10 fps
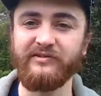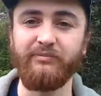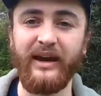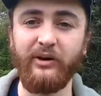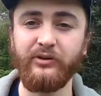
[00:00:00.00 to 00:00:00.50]

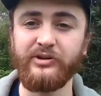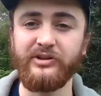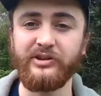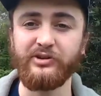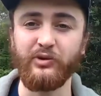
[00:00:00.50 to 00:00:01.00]
of Baal to
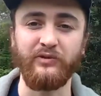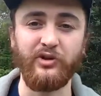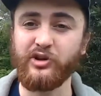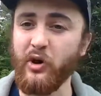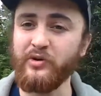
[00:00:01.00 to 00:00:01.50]
this sort of
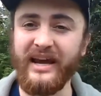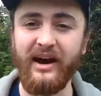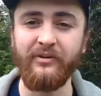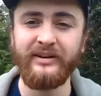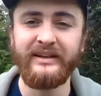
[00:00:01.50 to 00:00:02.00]

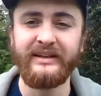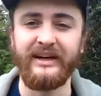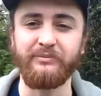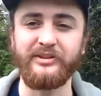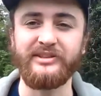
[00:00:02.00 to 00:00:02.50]
showdown
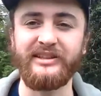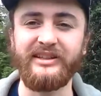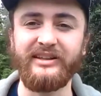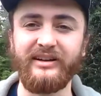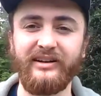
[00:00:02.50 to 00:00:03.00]
to
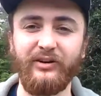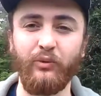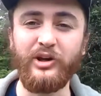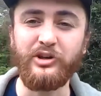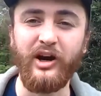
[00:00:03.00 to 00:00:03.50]
see
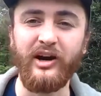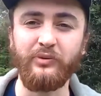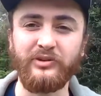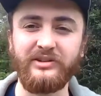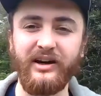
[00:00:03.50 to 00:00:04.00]
which
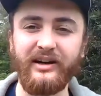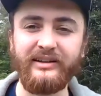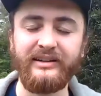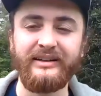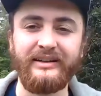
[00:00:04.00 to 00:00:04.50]
God was
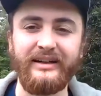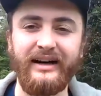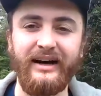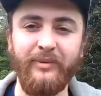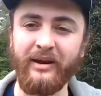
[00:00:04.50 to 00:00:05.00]
God.
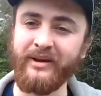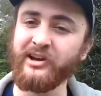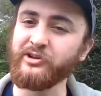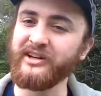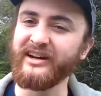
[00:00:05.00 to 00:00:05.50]
And I'm
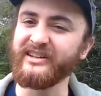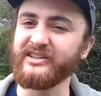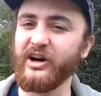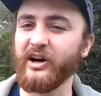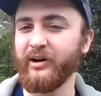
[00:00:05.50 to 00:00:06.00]
actually not going
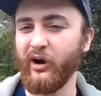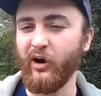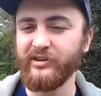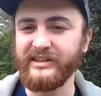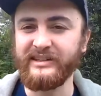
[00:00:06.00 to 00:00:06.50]
to talk about
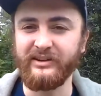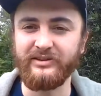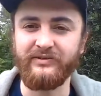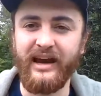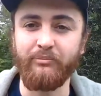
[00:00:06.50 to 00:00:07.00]
all the
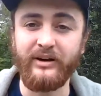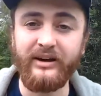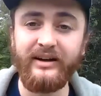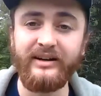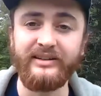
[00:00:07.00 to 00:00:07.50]
details of that
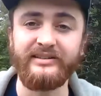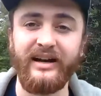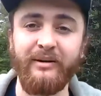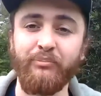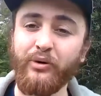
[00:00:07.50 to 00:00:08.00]
because
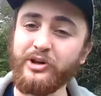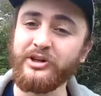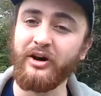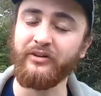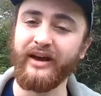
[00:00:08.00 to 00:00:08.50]
I'm
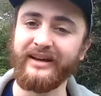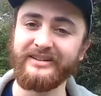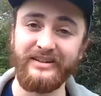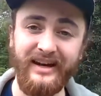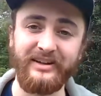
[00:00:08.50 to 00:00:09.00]
preaching on that
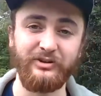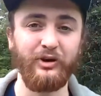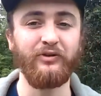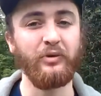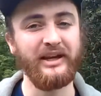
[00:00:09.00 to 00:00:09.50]
tonight.
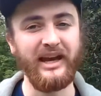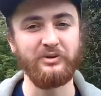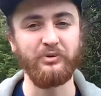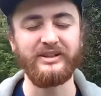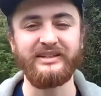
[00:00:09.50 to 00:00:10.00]
So if you want to
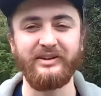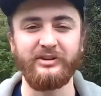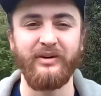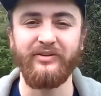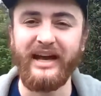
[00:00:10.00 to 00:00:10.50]
catch more details
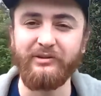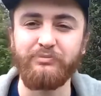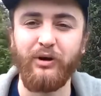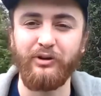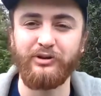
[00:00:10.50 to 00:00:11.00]
about
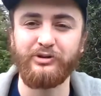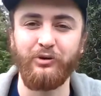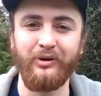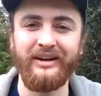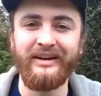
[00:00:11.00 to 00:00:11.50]
that part of the
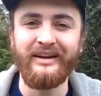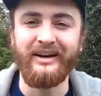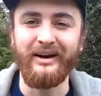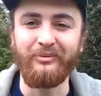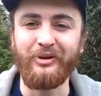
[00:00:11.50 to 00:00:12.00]
story,
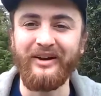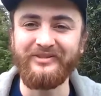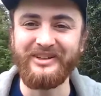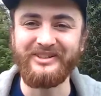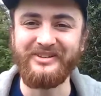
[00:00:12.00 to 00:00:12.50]
you'll
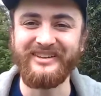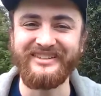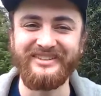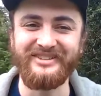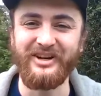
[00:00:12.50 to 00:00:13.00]
have to tune
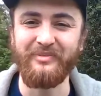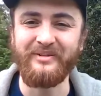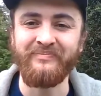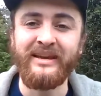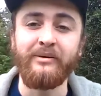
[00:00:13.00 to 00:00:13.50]
into the
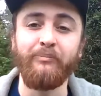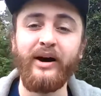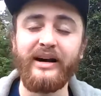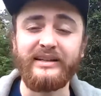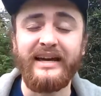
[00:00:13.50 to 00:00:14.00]
sermon.
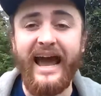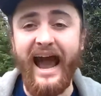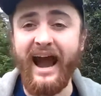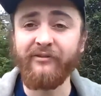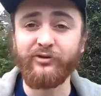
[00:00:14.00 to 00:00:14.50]
But
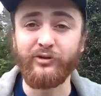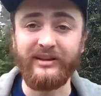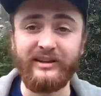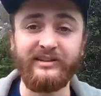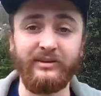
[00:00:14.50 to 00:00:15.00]
after
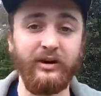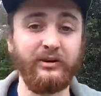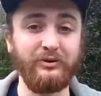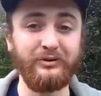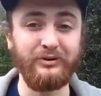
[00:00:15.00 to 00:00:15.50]
this,
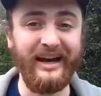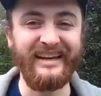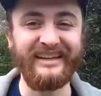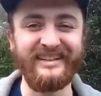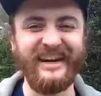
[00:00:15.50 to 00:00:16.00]
I
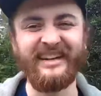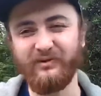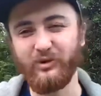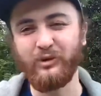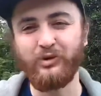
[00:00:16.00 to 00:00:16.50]
guess I can
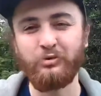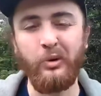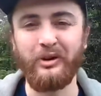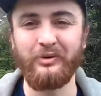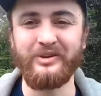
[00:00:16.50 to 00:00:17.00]
give you a little
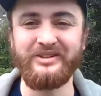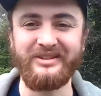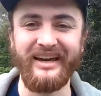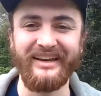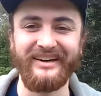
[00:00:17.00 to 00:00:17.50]
spoiler, which
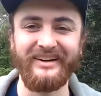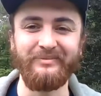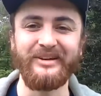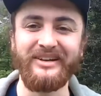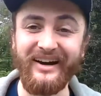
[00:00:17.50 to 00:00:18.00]
is that
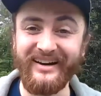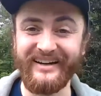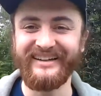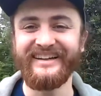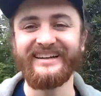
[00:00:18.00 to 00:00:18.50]

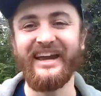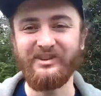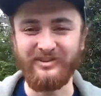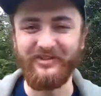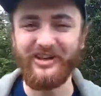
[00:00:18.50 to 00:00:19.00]
God
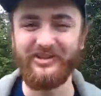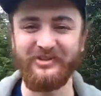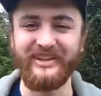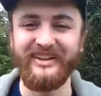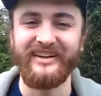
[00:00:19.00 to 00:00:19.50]
gains the
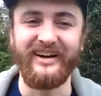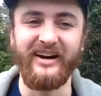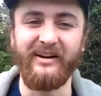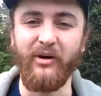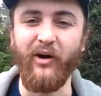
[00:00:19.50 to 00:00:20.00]
victory
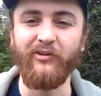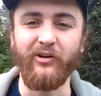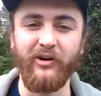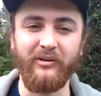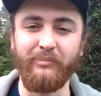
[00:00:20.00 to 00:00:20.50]

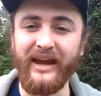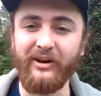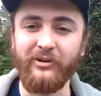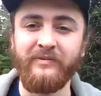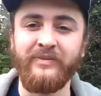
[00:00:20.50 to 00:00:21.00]
over
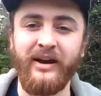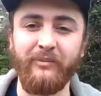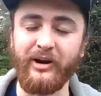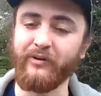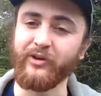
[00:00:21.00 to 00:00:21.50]
Baal
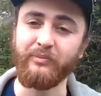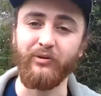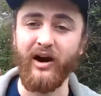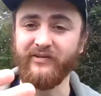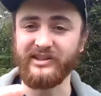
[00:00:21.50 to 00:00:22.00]
and over the
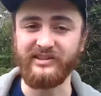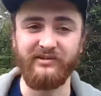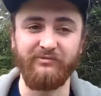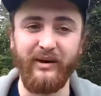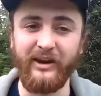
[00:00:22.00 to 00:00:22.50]
prophets
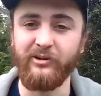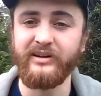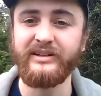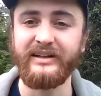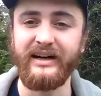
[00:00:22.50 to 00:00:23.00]
of Baal.
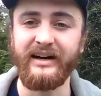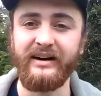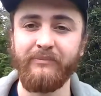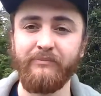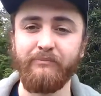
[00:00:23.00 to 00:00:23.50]

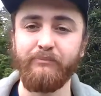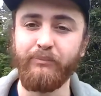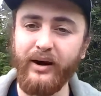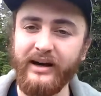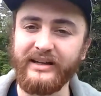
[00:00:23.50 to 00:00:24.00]

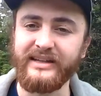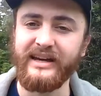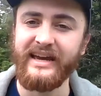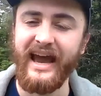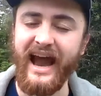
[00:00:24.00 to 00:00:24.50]
But
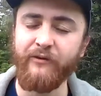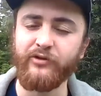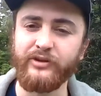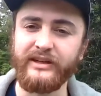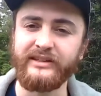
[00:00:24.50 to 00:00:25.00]

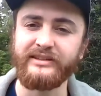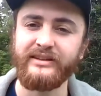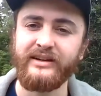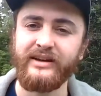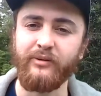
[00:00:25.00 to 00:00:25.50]
after
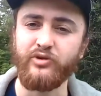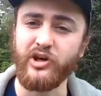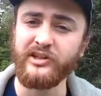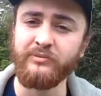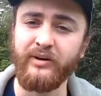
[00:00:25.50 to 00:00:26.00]
this,
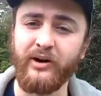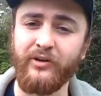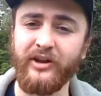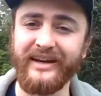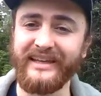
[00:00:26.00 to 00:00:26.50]

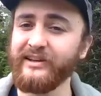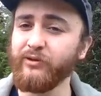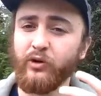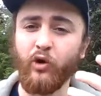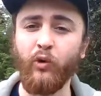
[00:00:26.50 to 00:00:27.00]
Jezebel, the
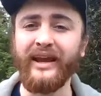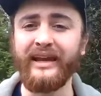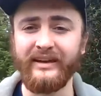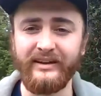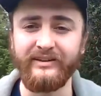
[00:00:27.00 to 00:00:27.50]
evil
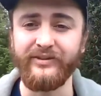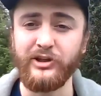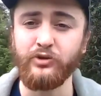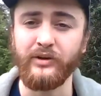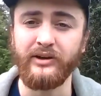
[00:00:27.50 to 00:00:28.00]
queen of
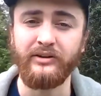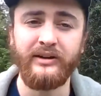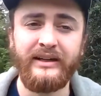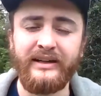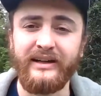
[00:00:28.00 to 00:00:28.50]
Israel,
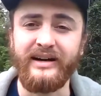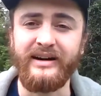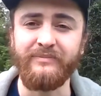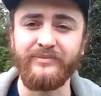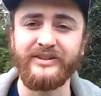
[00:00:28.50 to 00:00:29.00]

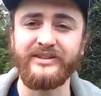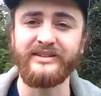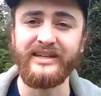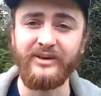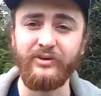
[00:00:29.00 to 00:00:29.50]

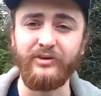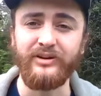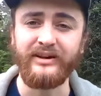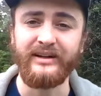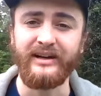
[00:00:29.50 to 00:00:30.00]

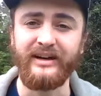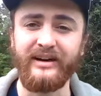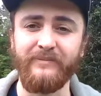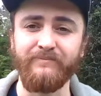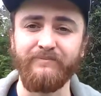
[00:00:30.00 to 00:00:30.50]
still
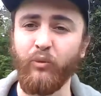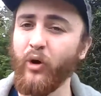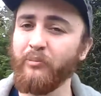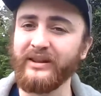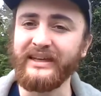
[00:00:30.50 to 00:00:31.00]

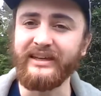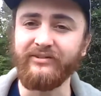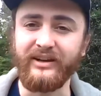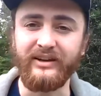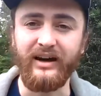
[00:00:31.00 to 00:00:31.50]
won't
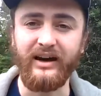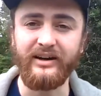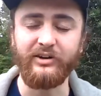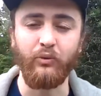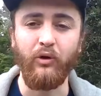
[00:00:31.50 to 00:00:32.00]
believe in
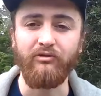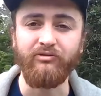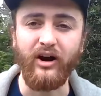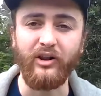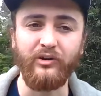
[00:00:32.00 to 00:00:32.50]
God, won't
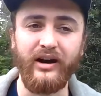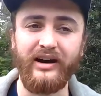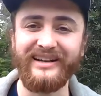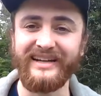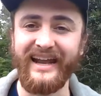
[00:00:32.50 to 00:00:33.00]
follow
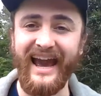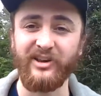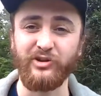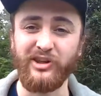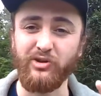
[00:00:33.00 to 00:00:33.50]
God, and
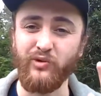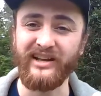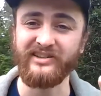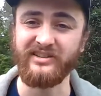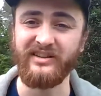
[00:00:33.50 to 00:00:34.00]
actually
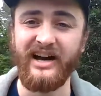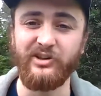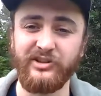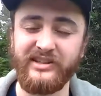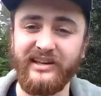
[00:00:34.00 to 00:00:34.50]
threatens
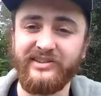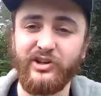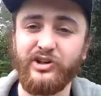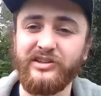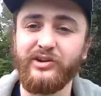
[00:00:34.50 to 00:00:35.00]
Elijah, says
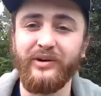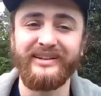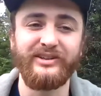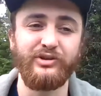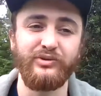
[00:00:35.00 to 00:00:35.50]
that she's
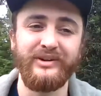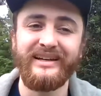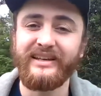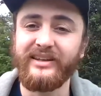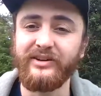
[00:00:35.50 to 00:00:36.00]
going to
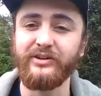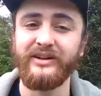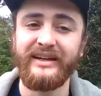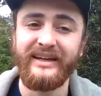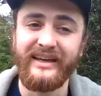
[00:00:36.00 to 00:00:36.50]

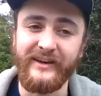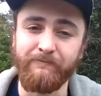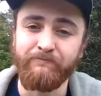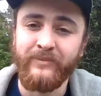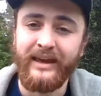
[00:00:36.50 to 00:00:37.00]
kill
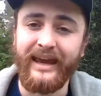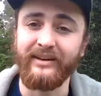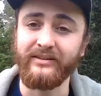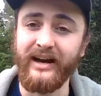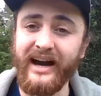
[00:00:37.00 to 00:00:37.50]
him.
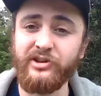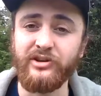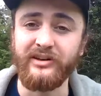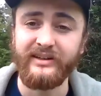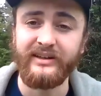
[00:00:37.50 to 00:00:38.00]
And
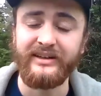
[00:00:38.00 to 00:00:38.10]
Elijah,